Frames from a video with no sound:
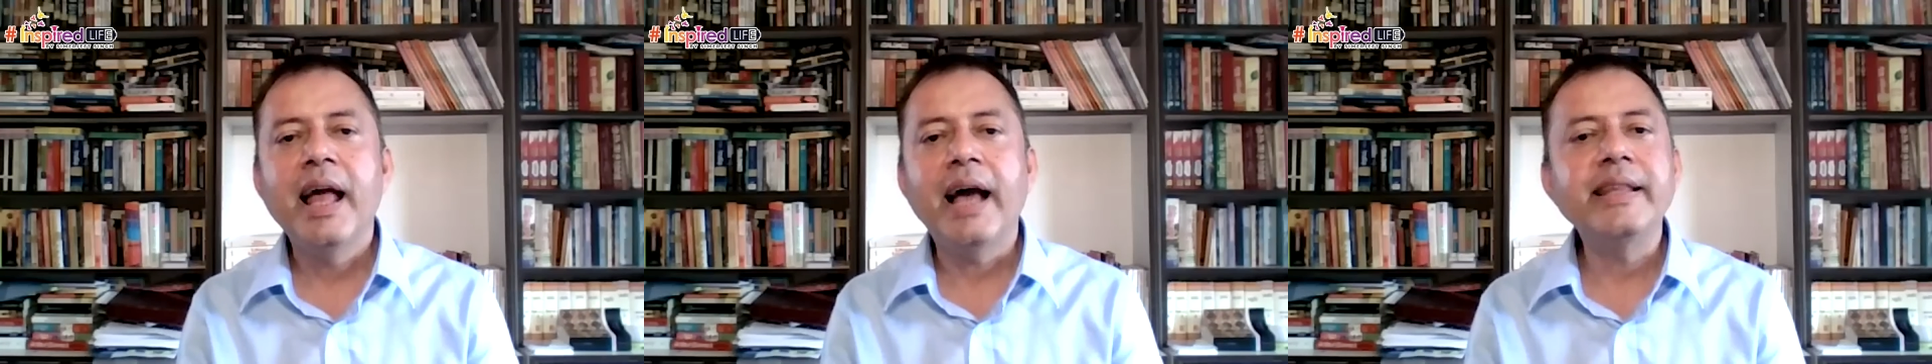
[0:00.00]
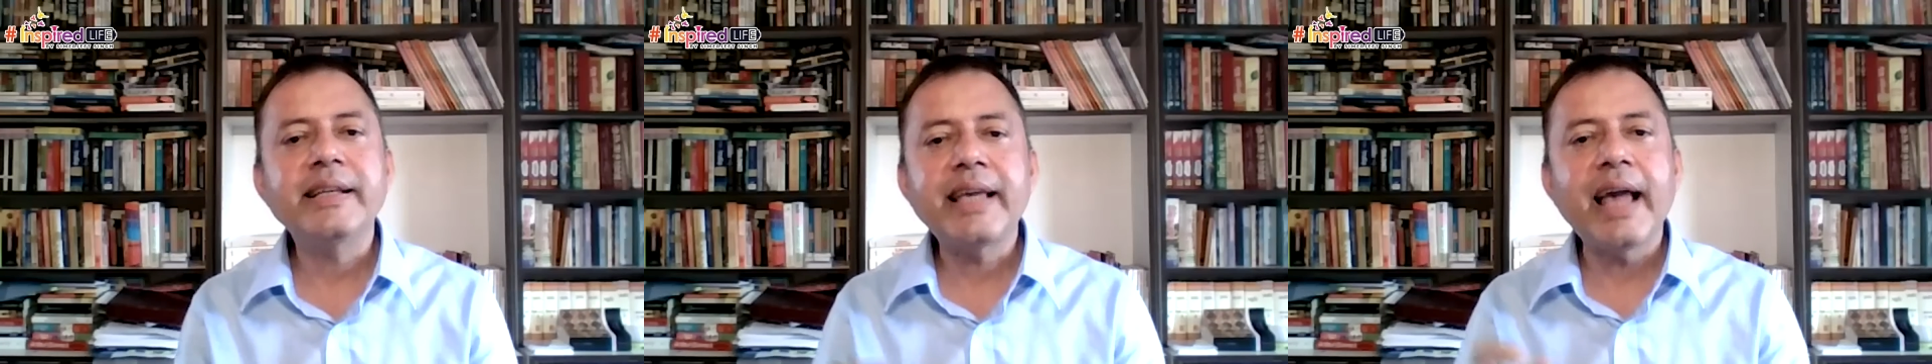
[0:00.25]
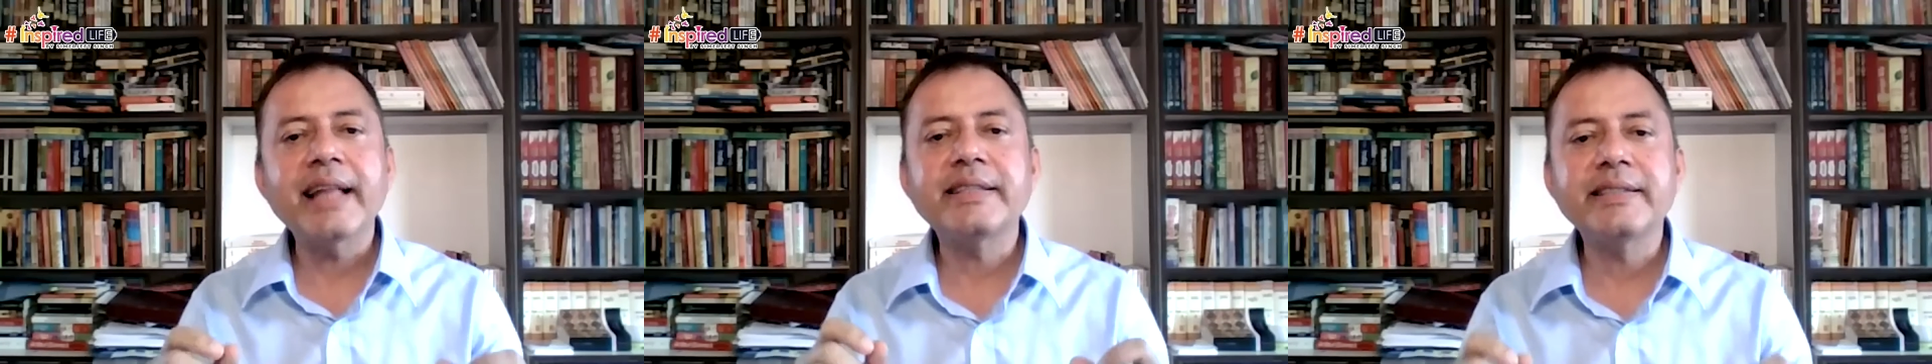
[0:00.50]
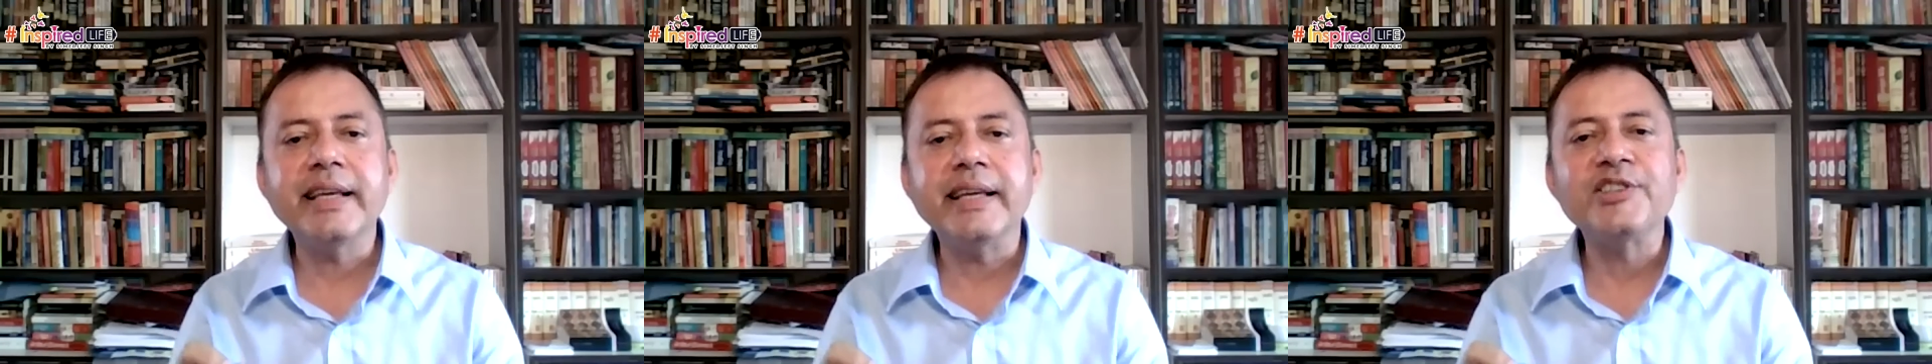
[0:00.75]
And the
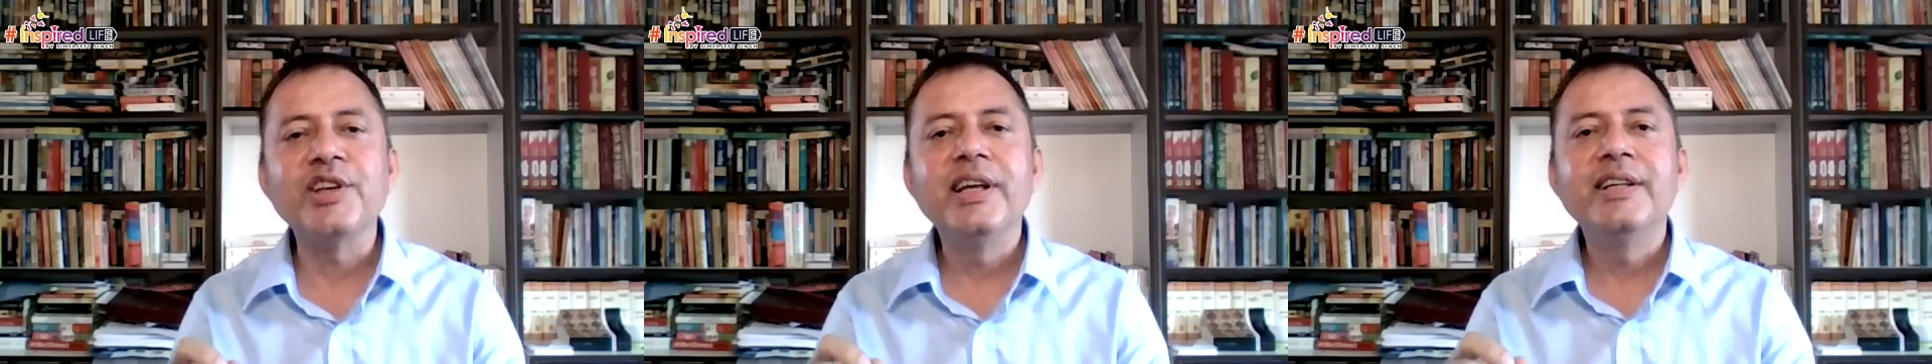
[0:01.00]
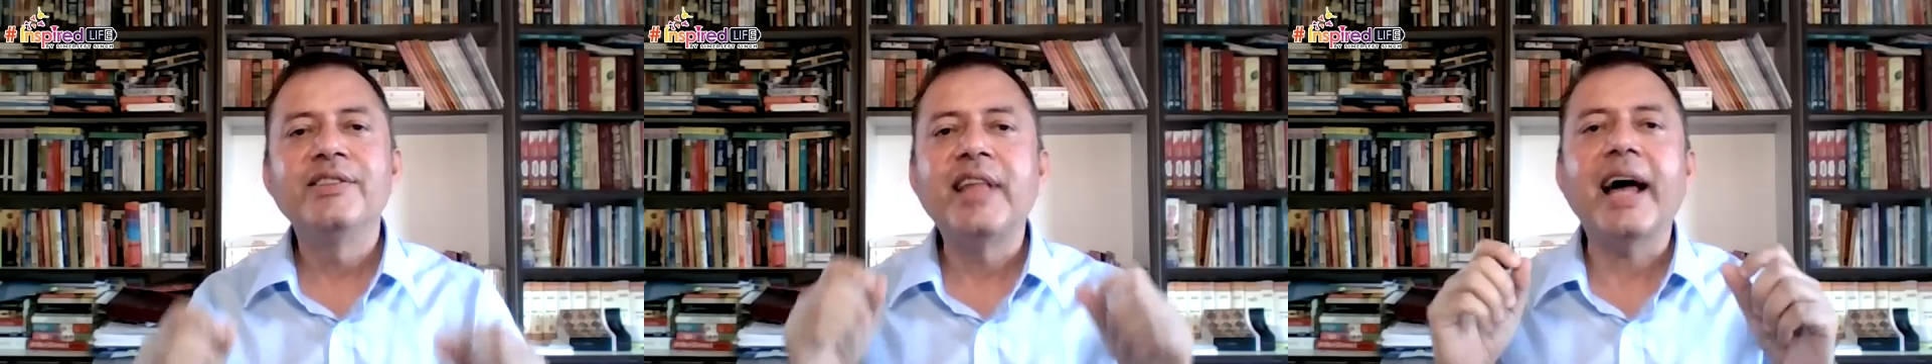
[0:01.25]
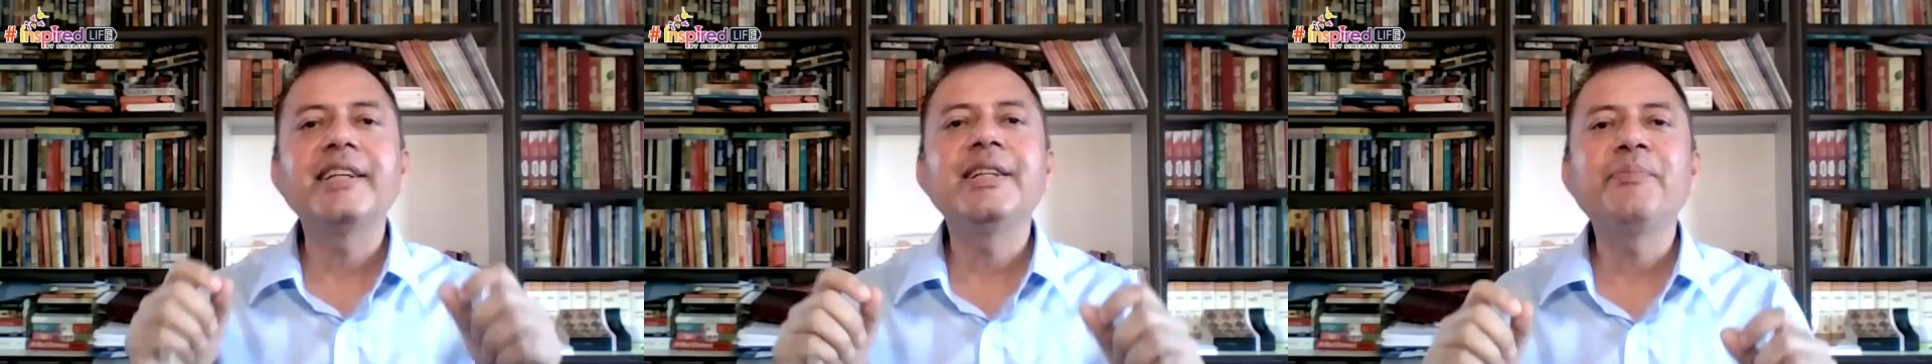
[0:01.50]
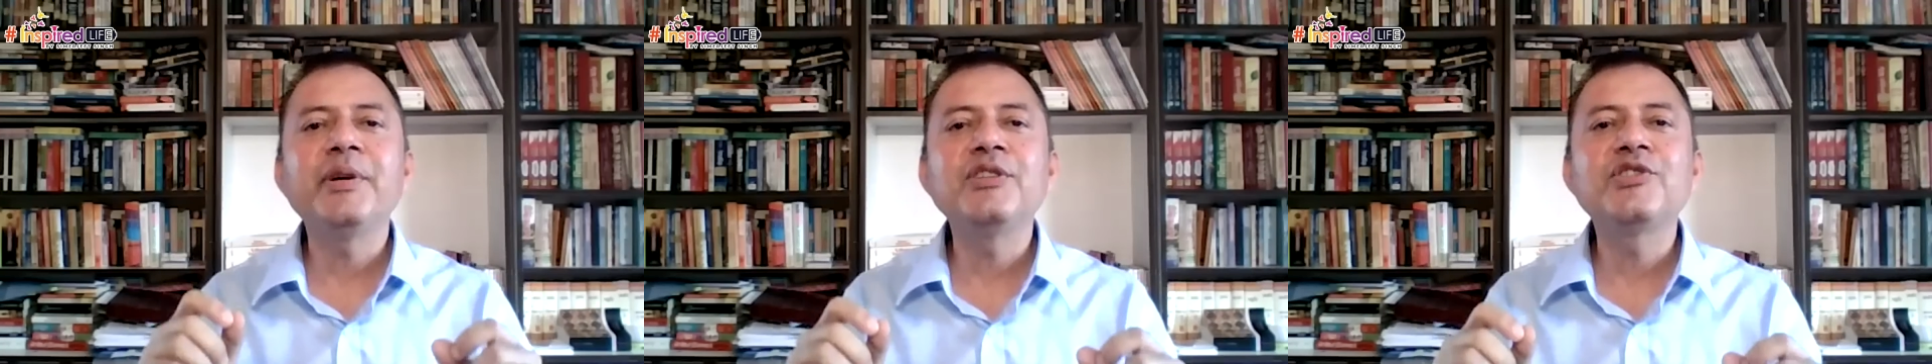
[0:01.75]
cat says, that
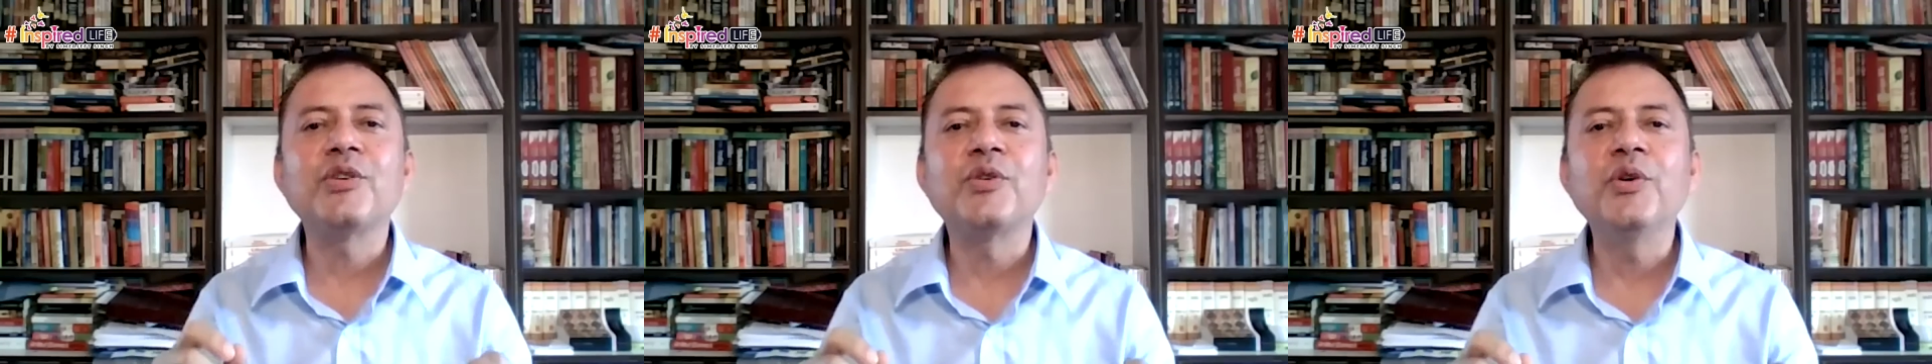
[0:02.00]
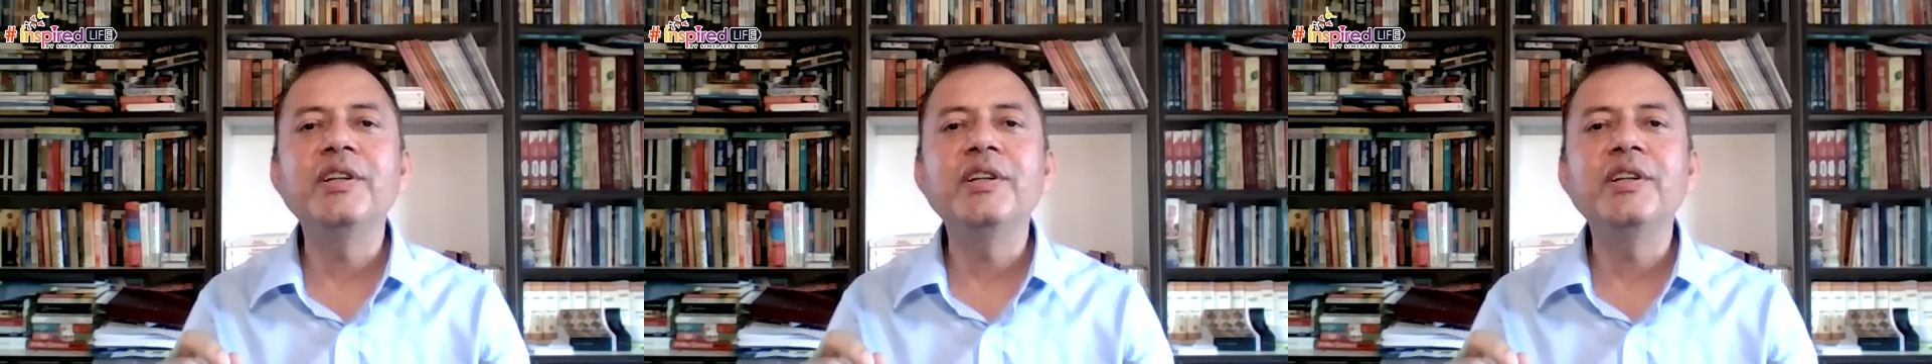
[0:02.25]
depends a